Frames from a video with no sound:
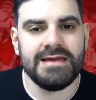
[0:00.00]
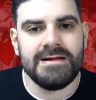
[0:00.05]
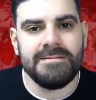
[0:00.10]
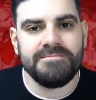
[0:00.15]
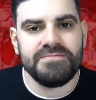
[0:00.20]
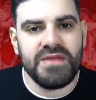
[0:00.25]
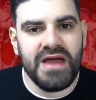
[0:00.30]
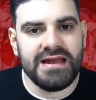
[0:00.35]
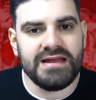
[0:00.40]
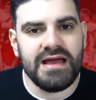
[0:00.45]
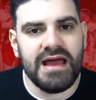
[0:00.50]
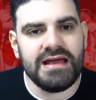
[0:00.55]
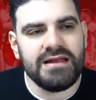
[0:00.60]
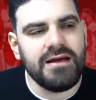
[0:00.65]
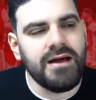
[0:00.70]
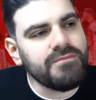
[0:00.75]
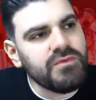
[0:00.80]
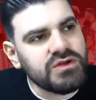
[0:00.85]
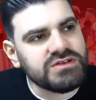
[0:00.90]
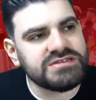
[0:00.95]
And
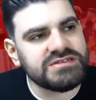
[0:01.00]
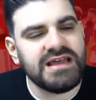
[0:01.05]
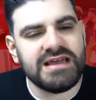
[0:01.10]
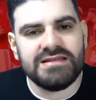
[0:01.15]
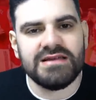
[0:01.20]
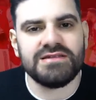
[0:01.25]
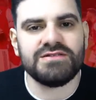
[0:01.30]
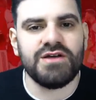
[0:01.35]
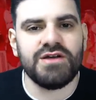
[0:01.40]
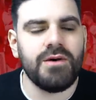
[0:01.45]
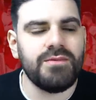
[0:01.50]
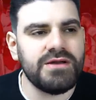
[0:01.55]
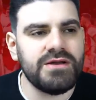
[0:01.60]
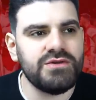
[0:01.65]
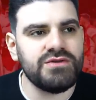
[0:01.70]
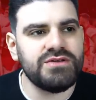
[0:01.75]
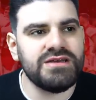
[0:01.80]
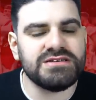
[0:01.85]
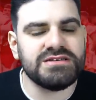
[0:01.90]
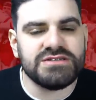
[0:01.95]
I'm not saying that Darwin
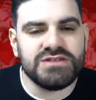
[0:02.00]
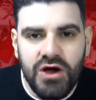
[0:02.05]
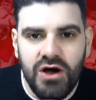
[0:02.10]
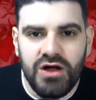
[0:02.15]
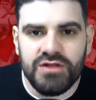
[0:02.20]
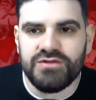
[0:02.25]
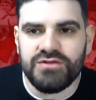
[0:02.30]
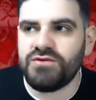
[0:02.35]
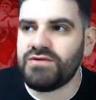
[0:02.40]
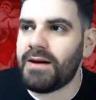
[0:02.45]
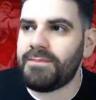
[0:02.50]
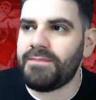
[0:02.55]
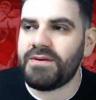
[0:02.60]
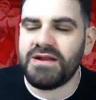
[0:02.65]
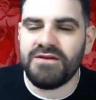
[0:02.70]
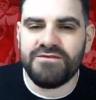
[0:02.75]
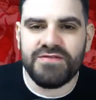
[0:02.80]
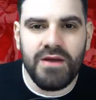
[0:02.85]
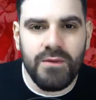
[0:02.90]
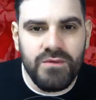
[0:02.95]
Nunez can't do that, but
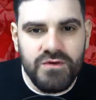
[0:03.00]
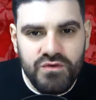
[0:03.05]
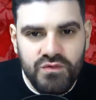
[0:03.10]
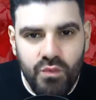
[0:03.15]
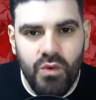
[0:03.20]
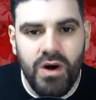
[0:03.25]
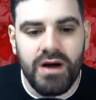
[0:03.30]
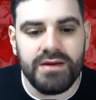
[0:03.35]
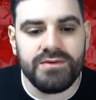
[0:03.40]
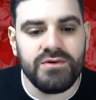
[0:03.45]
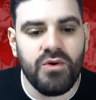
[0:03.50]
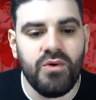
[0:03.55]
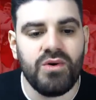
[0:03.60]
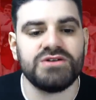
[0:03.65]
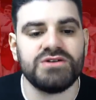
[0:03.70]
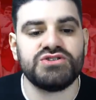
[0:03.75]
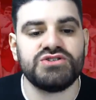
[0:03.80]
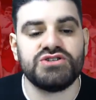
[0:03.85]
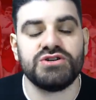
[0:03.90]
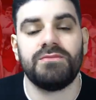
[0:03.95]
if there was one
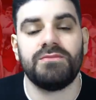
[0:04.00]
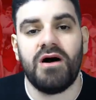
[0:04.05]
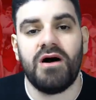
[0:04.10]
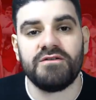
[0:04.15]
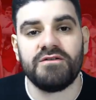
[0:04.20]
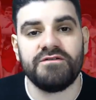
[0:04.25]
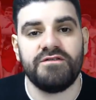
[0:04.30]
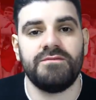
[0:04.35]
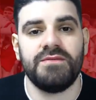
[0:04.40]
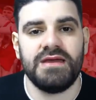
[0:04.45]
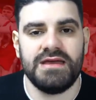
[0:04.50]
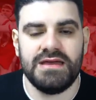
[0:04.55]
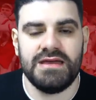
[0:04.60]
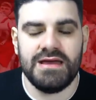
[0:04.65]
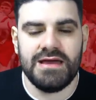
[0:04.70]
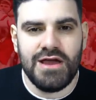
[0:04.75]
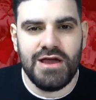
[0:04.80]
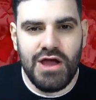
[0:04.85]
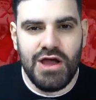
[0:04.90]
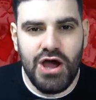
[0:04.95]
question mark for me
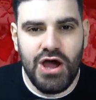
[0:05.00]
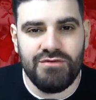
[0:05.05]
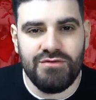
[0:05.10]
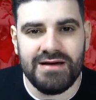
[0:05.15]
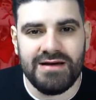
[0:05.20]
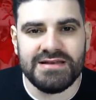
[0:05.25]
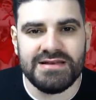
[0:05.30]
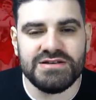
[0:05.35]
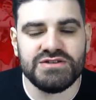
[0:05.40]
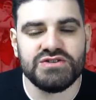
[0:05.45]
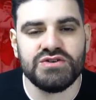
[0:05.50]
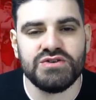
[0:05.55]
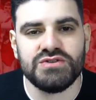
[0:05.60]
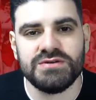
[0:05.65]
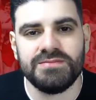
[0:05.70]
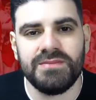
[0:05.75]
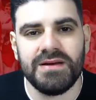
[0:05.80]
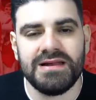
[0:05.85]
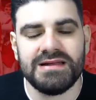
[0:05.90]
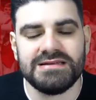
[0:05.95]
around his
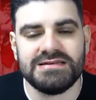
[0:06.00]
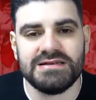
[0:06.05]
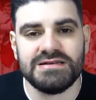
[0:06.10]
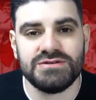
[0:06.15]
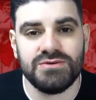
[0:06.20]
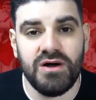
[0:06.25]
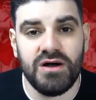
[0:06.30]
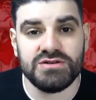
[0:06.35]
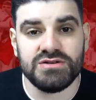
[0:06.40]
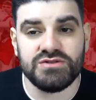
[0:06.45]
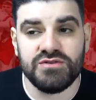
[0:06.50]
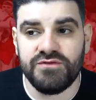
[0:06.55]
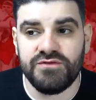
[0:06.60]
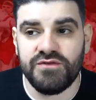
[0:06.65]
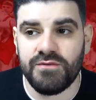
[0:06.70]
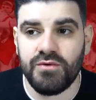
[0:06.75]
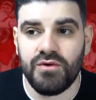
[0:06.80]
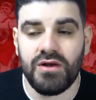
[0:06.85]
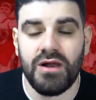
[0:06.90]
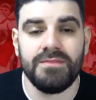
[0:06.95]
suitability to Arsenal
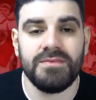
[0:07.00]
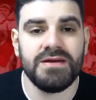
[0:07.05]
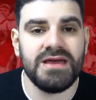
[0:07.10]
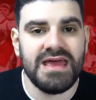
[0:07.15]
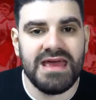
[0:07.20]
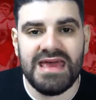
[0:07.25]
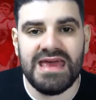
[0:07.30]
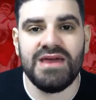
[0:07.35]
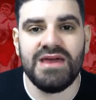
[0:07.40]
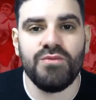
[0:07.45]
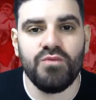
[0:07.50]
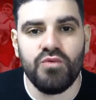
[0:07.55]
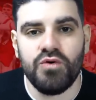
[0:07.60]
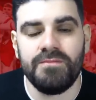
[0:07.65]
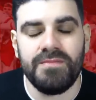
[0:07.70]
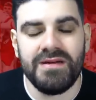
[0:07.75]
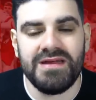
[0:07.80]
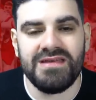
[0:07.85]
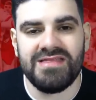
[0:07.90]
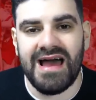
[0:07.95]
Football Club, it
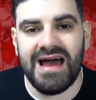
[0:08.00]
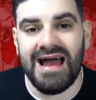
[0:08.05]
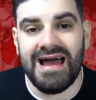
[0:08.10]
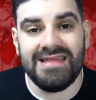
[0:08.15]
would be that.